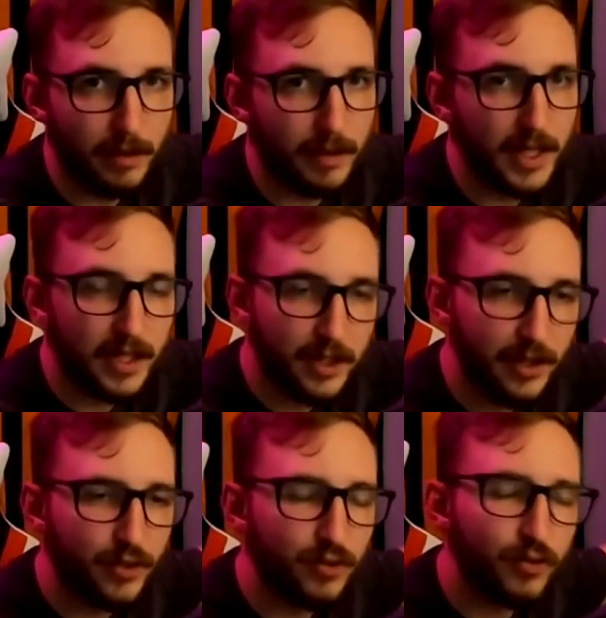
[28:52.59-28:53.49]
but it still
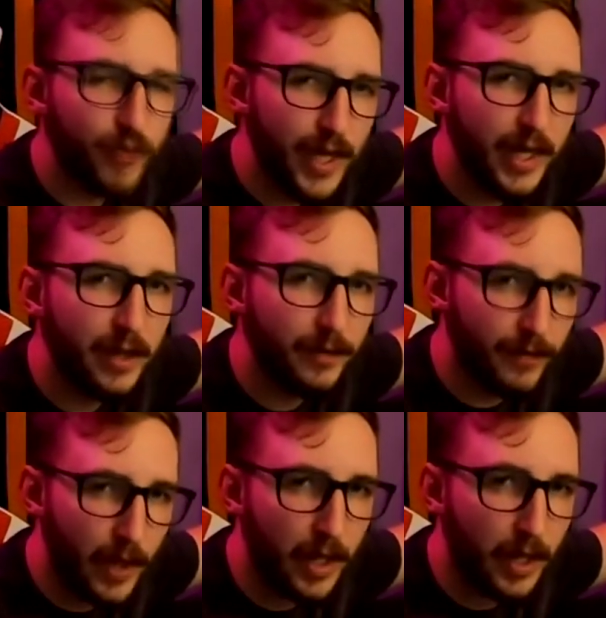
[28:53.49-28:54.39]
is really
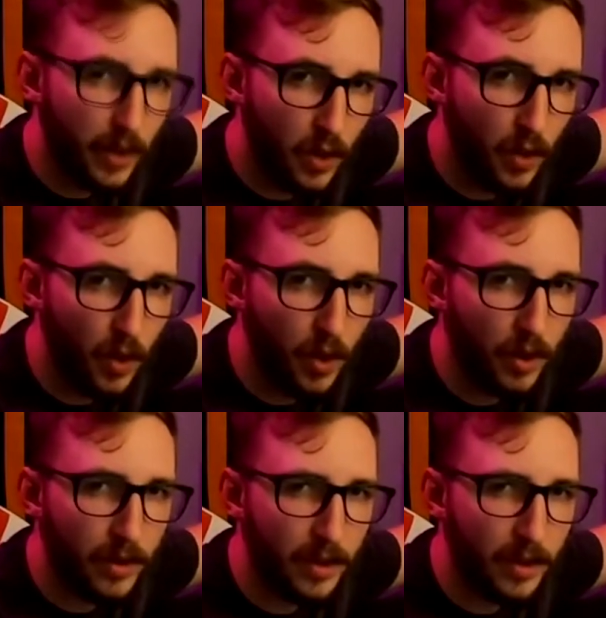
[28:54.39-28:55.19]
freaking cool